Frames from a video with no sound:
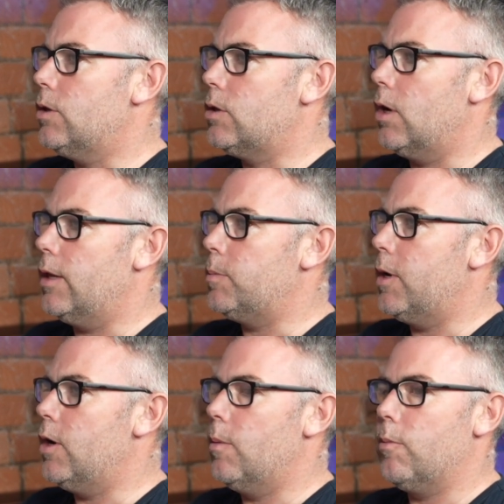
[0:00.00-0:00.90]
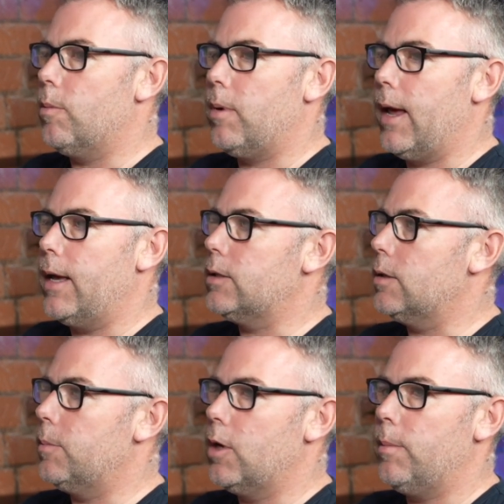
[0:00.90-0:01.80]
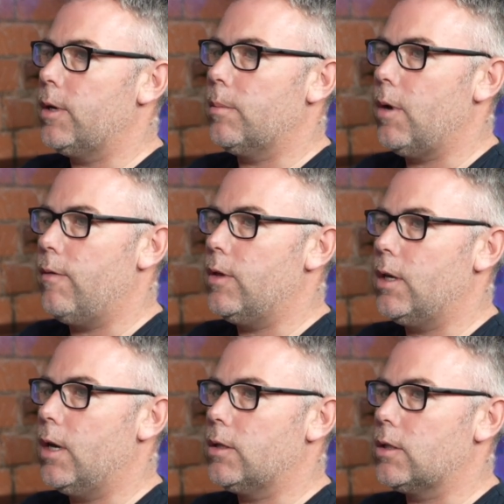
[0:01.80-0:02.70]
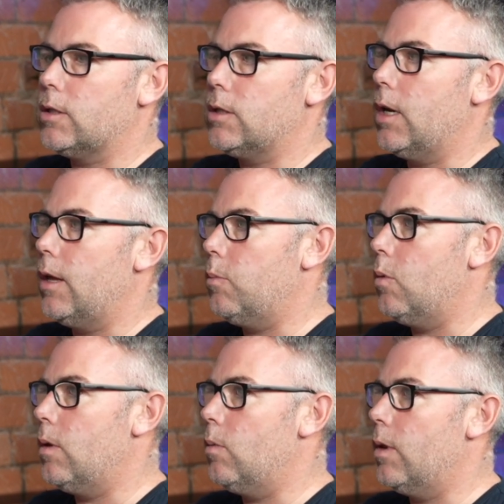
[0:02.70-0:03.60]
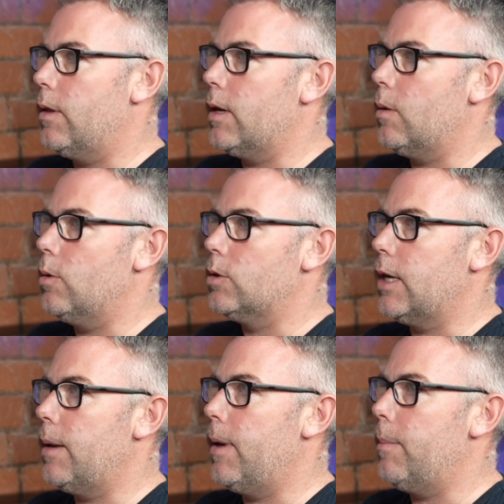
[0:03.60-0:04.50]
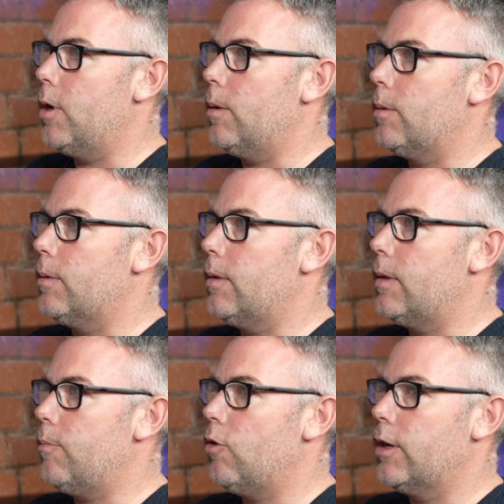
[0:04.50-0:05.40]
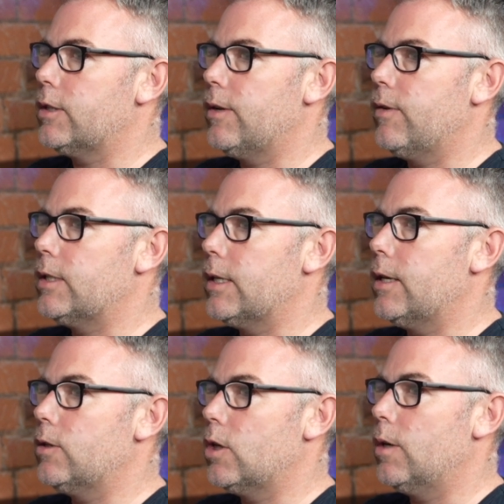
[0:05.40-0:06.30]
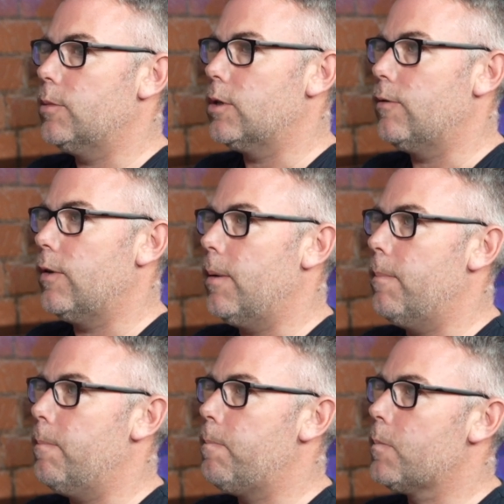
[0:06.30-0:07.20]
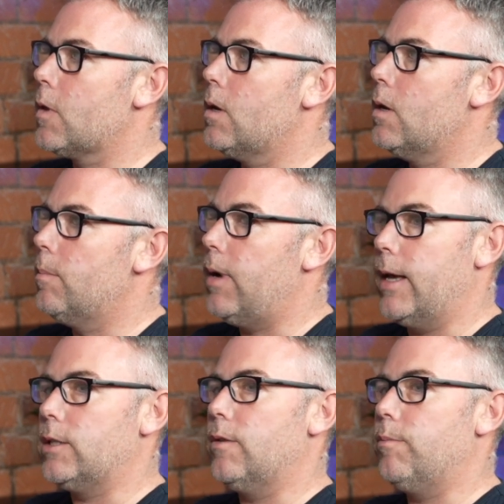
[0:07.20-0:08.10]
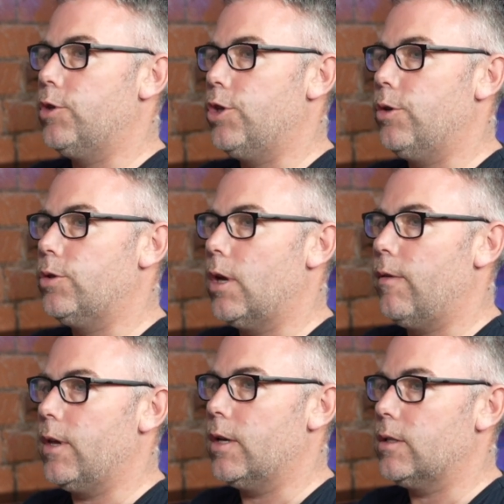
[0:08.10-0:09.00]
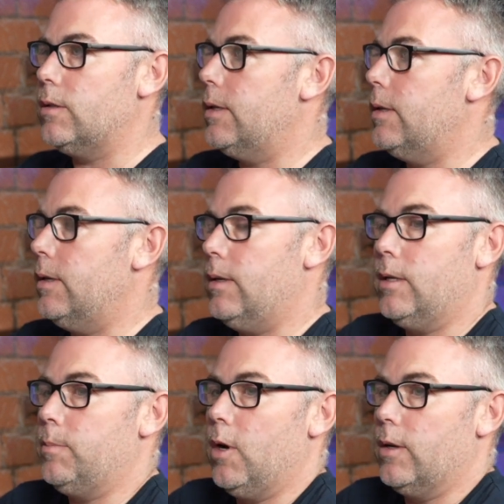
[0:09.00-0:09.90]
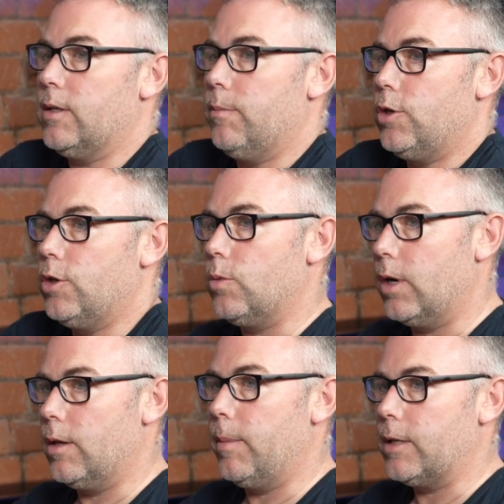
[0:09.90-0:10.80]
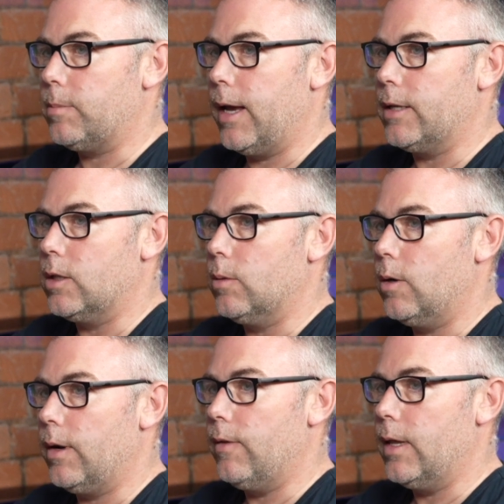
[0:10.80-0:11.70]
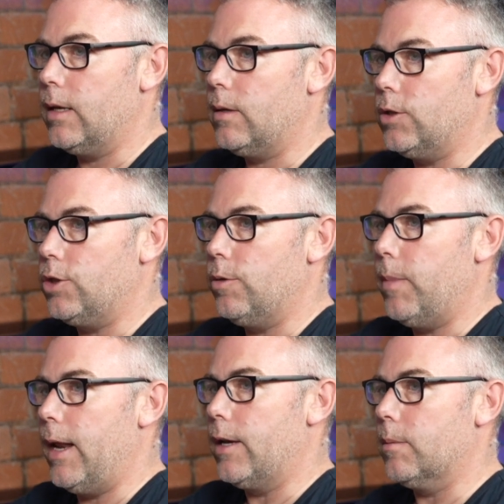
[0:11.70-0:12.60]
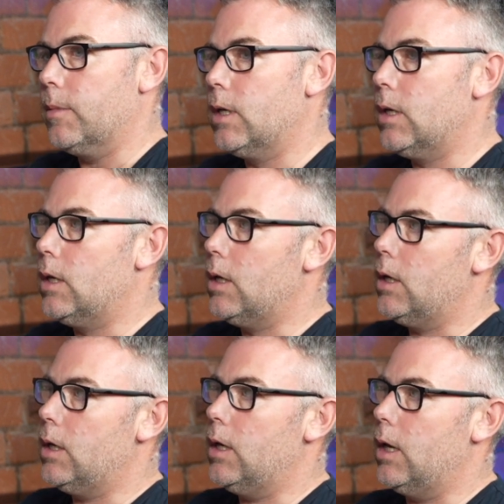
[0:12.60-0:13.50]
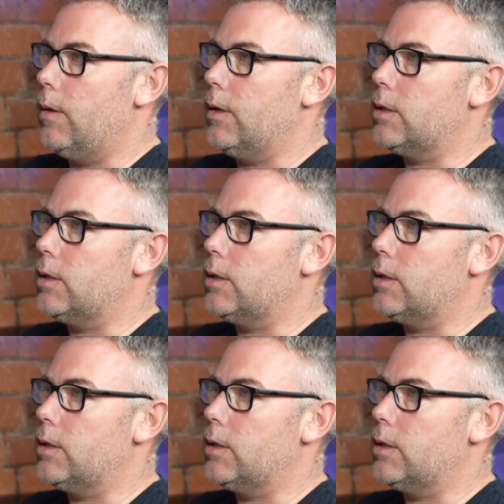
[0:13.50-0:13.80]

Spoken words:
Just like there's been a number of players at Birmingham over the years, because, you know, one thing we'll all say about Birmingham, their productivity in terms of players they've produced over the years, and let's be honest, they've produced one of the best players in the world, haven't they? And Jude Bellingham. You know,